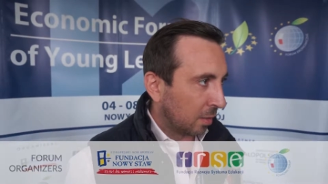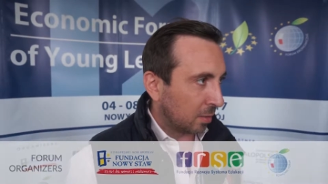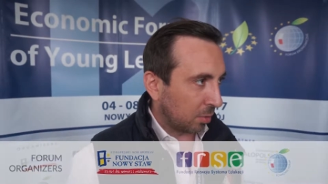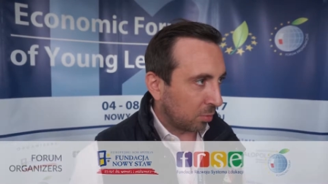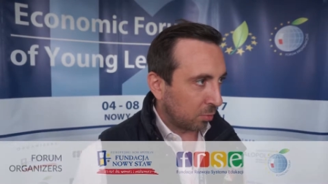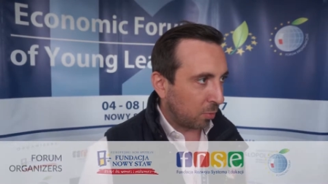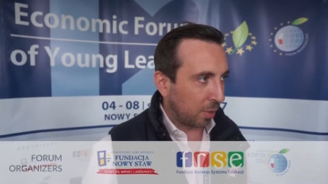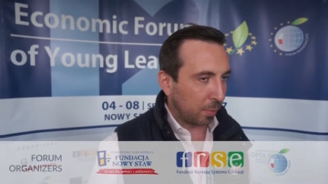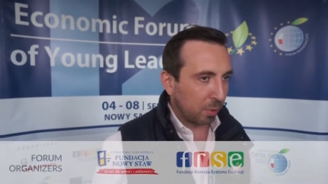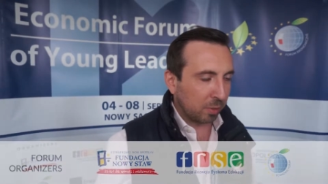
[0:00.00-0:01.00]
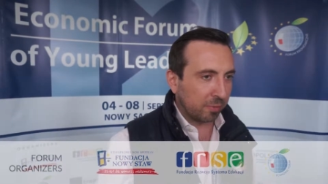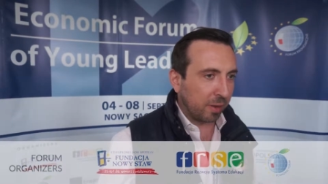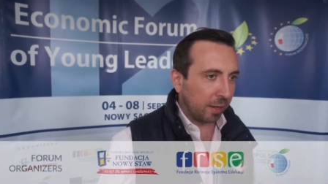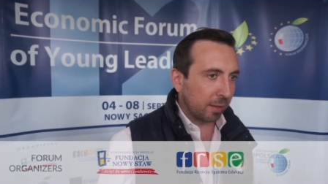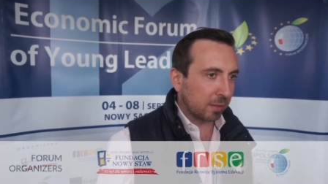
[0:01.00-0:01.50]
So don't worry about the
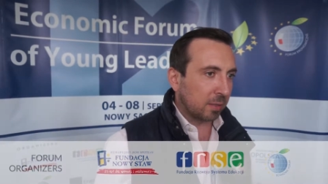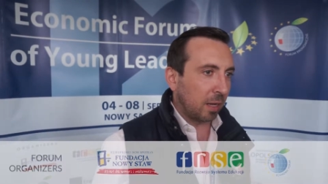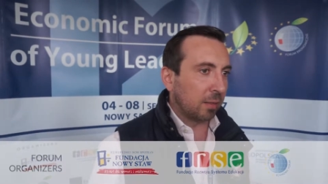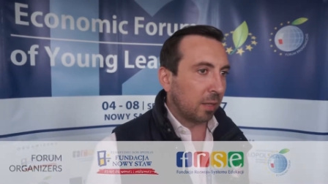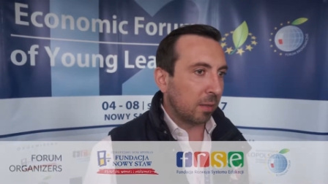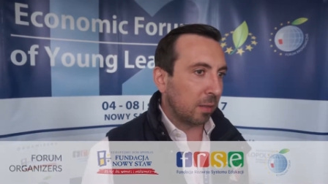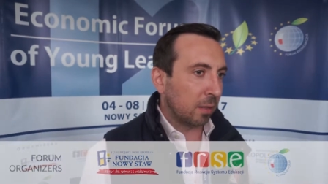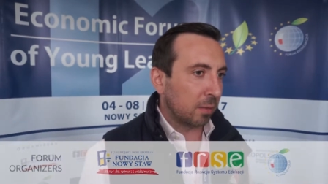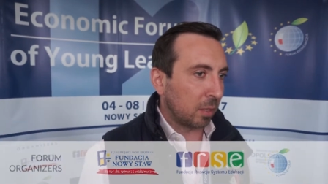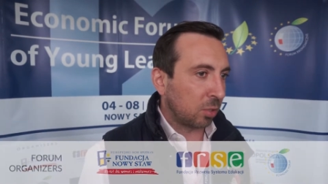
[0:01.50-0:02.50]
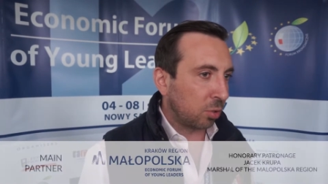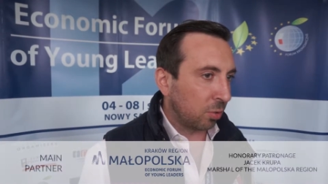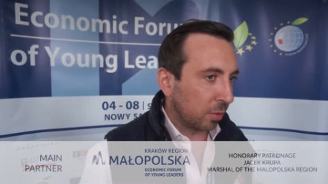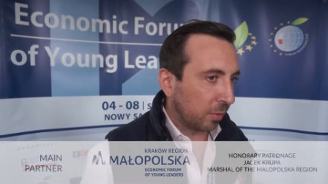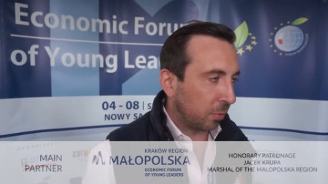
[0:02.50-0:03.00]
failures. And that's
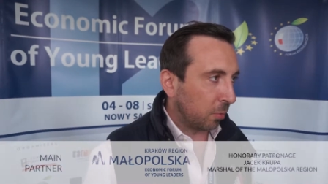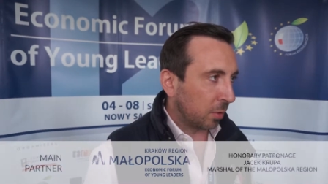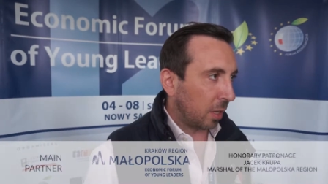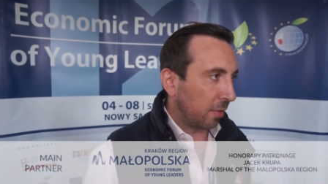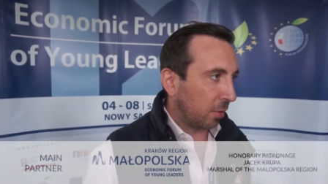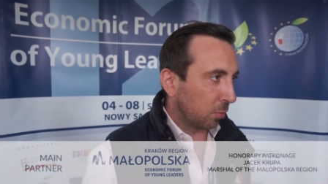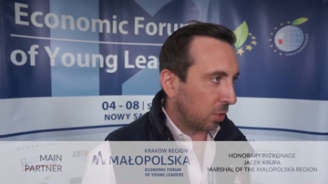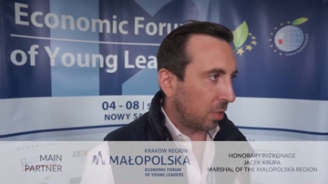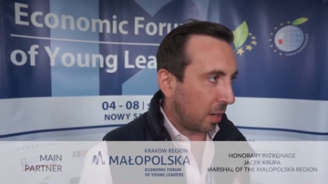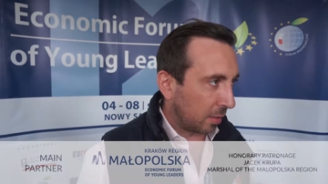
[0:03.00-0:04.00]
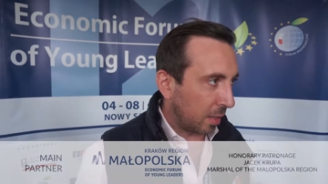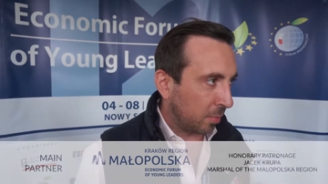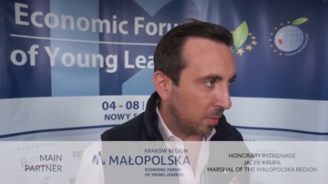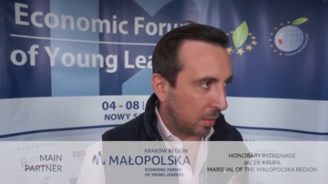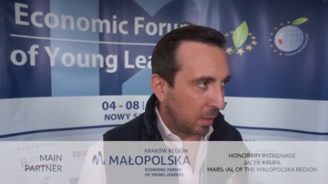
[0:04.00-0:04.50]
true. If you want to have a good startup,
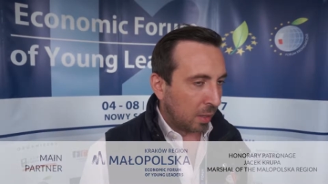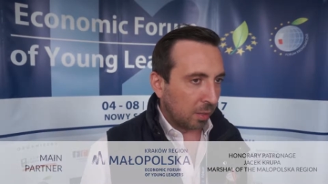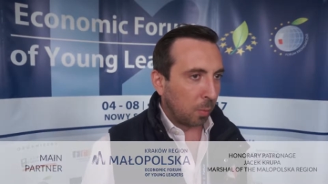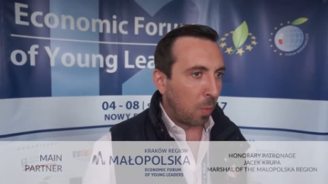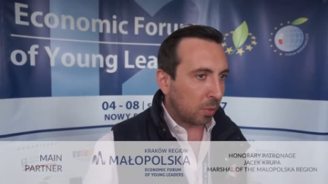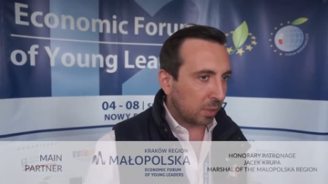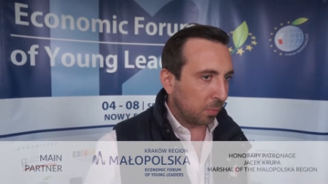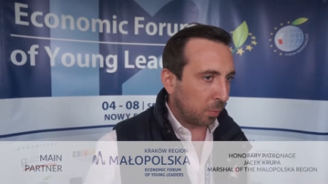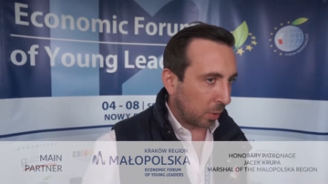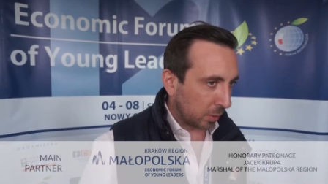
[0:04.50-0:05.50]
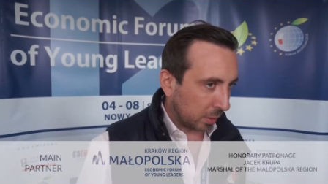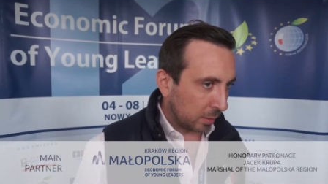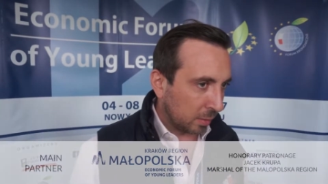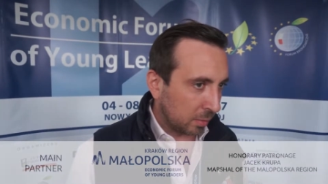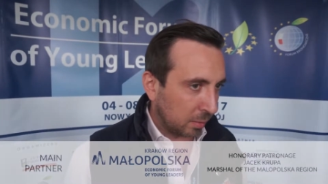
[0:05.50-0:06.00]
the most
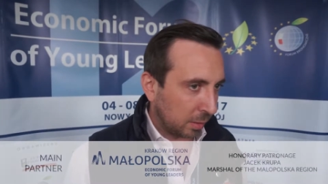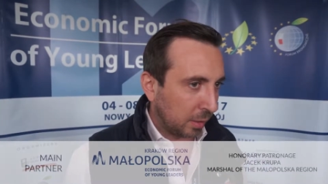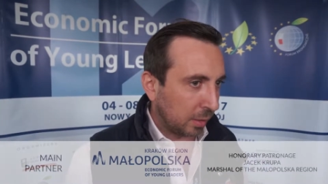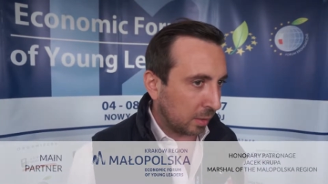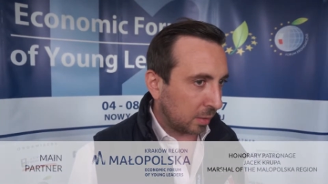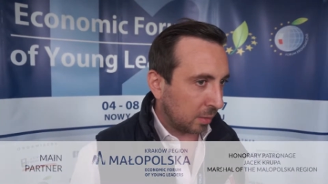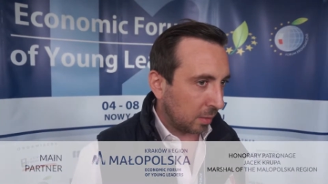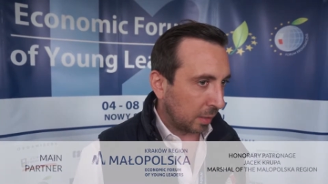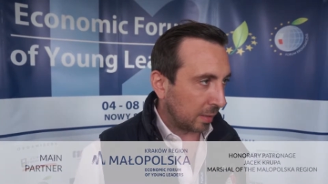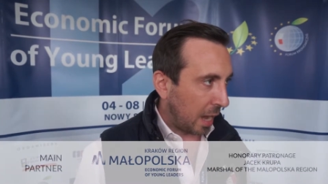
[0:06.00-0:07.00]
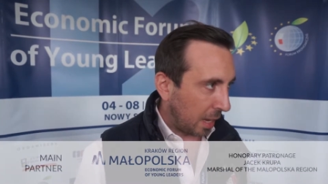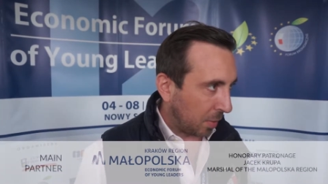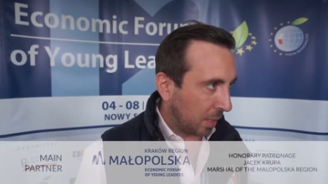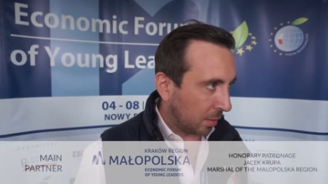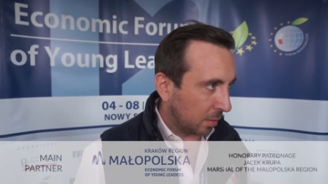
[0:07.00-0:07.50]
important is the
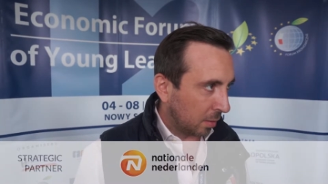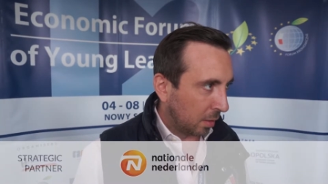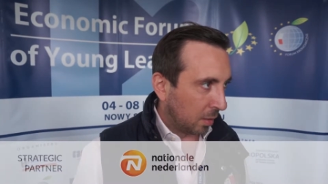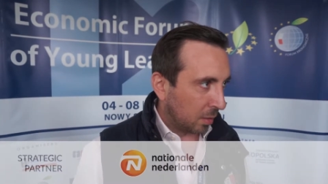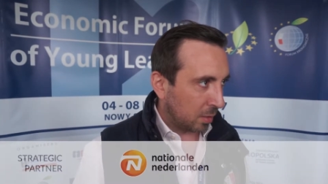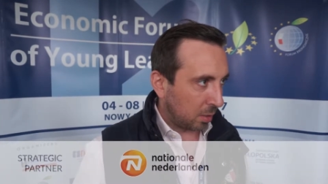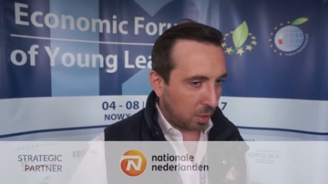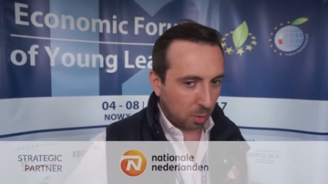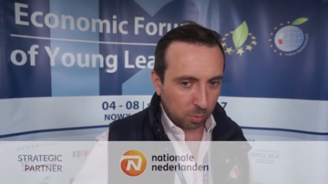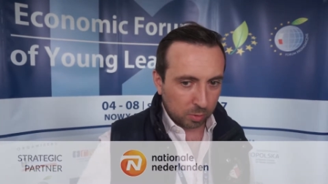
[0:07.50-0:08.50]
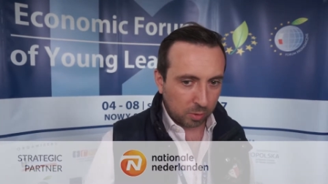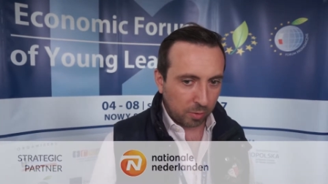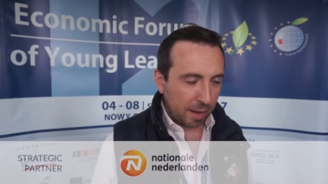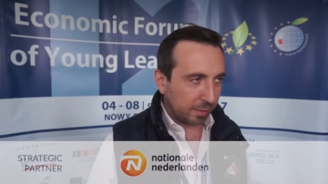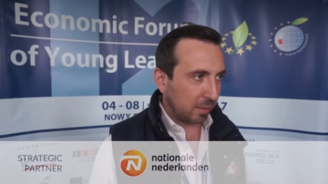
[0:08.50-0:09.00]
timing. So the
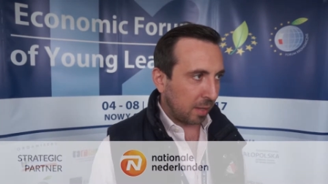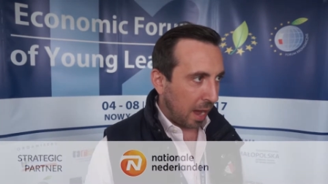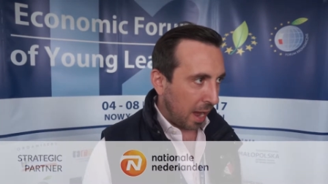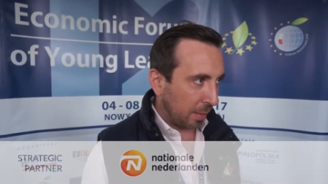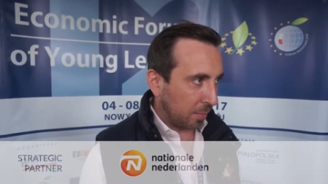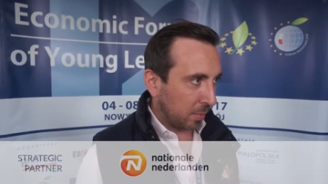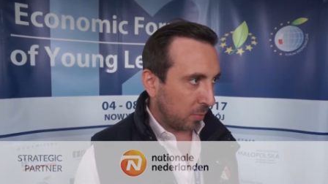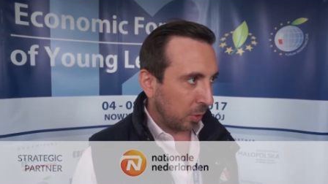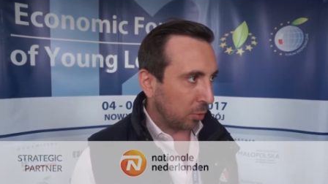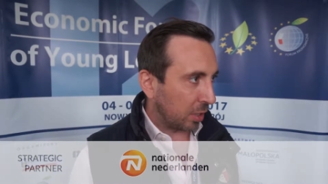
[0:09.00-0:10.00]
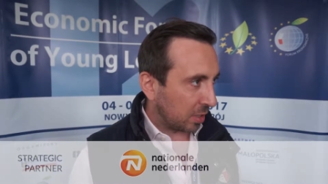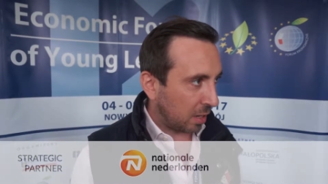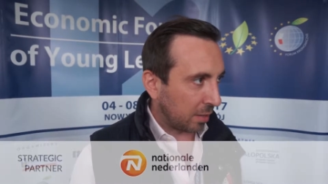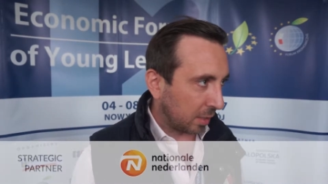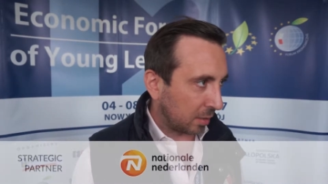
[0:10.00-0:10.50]
right time when you are
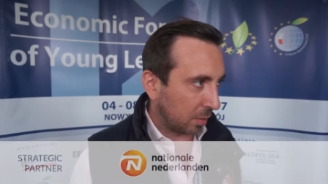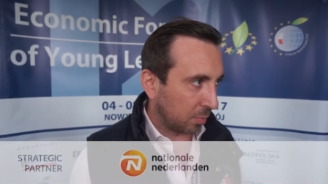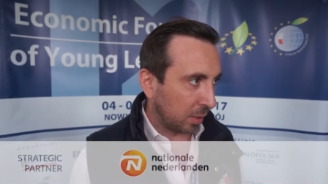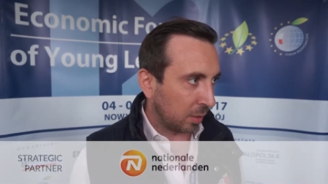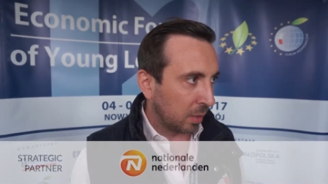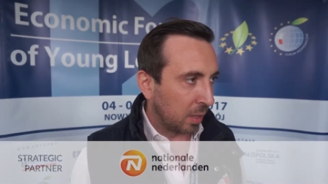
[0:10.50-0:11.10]
starting something.